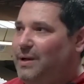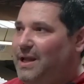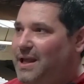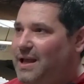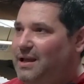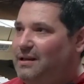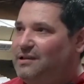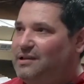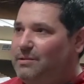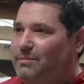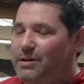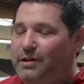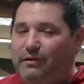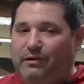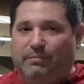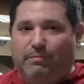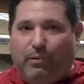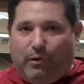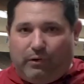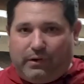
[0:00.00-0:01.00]
had some of
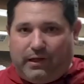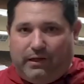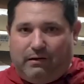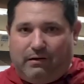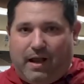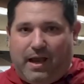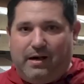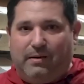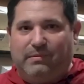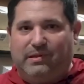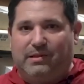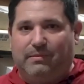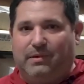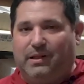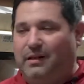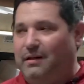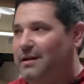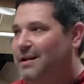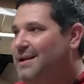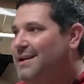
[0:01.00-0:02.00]
those bulkier items, some
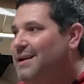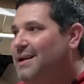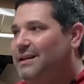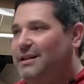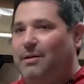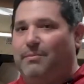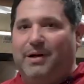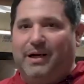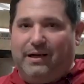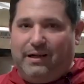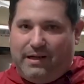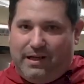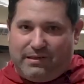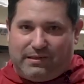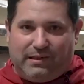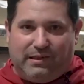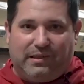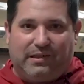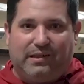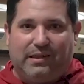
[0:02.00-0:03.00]
of the limited
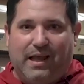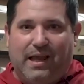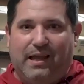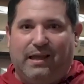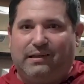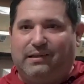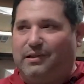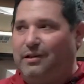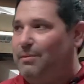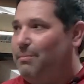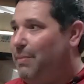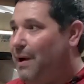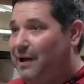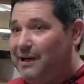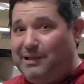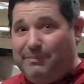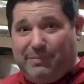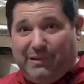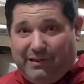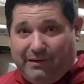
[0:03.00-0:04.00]
edition sets, or the
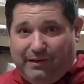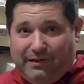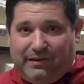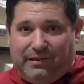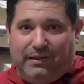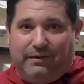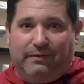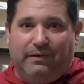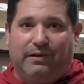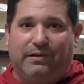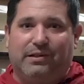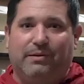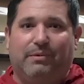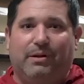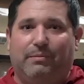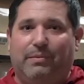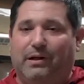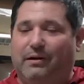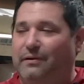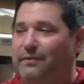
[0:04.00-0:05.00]
body pillows even, or some of
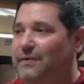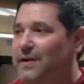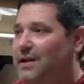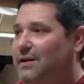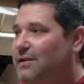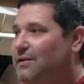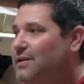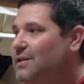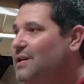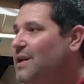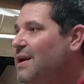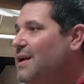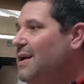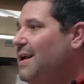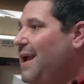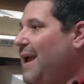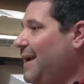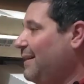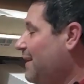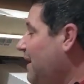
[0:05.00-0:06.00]
the bigger figures.
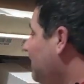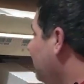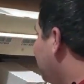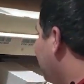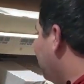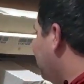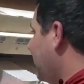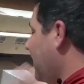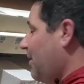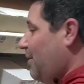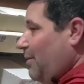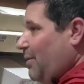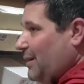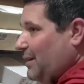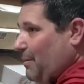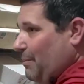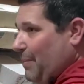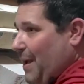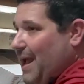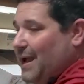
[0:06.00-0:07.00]
And that stuff's now
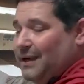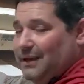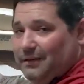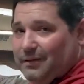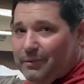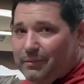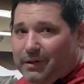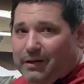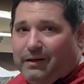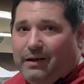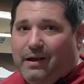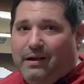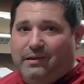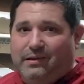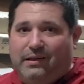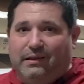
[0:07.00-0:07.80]
at the back of the warehouse